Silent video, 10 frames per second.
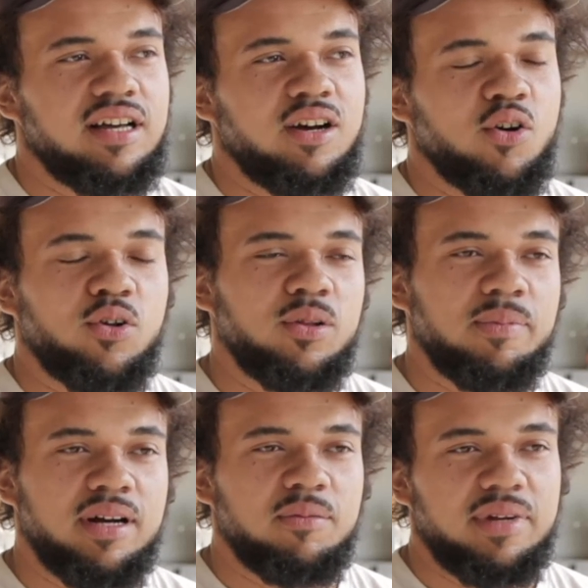not all
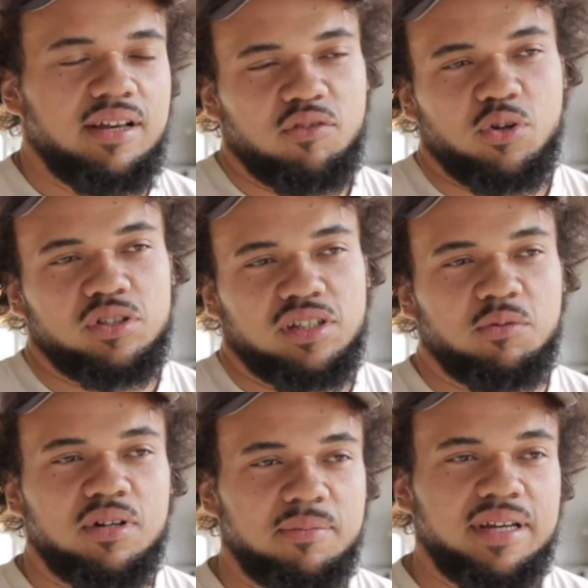about of course I
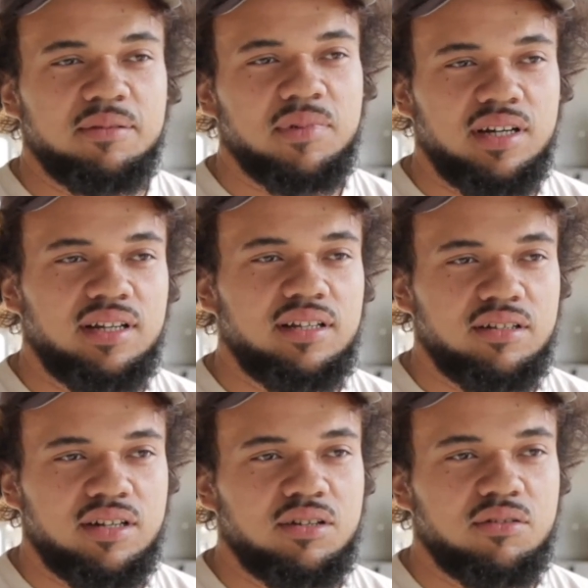want to make money, you
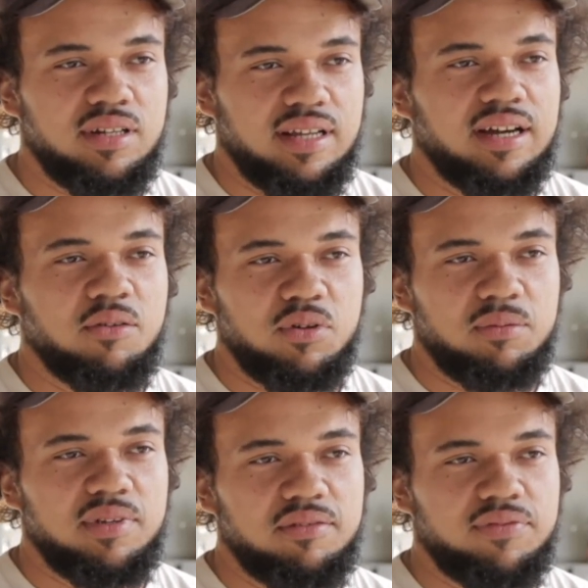know, and like I want to
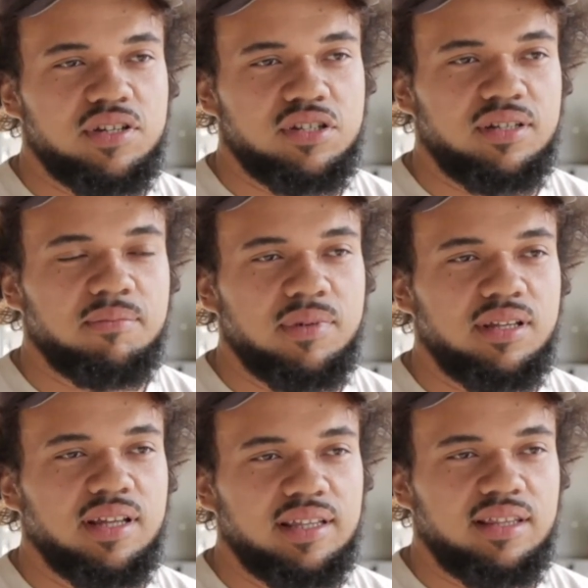be efficient, but
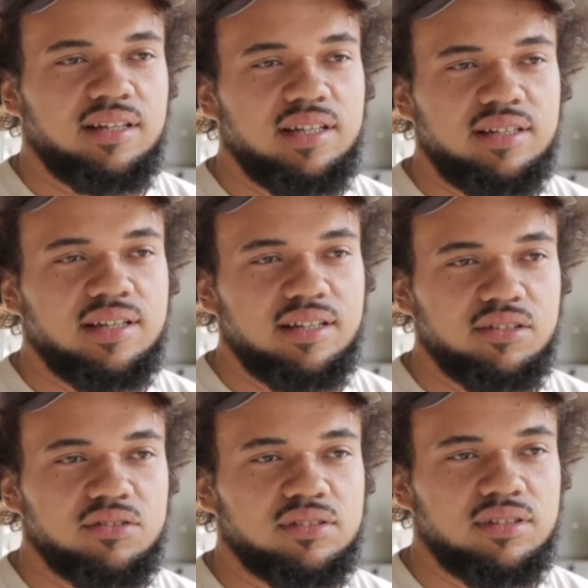like the
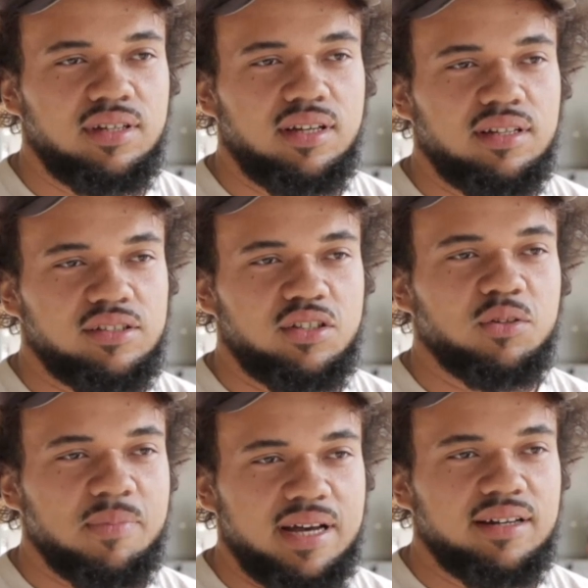details still
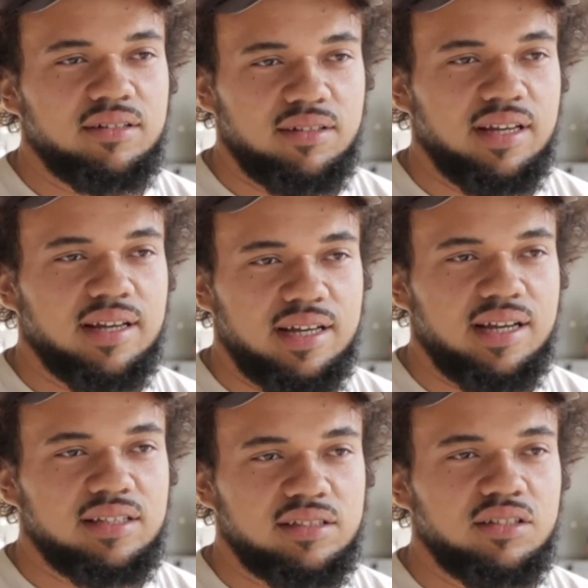matter. Like I,
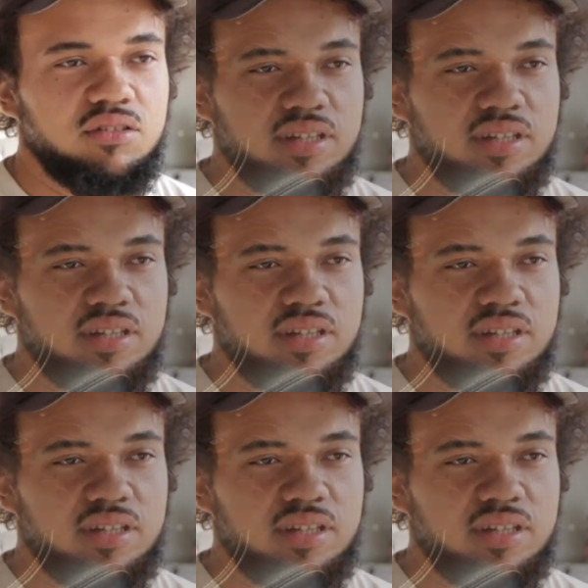I, still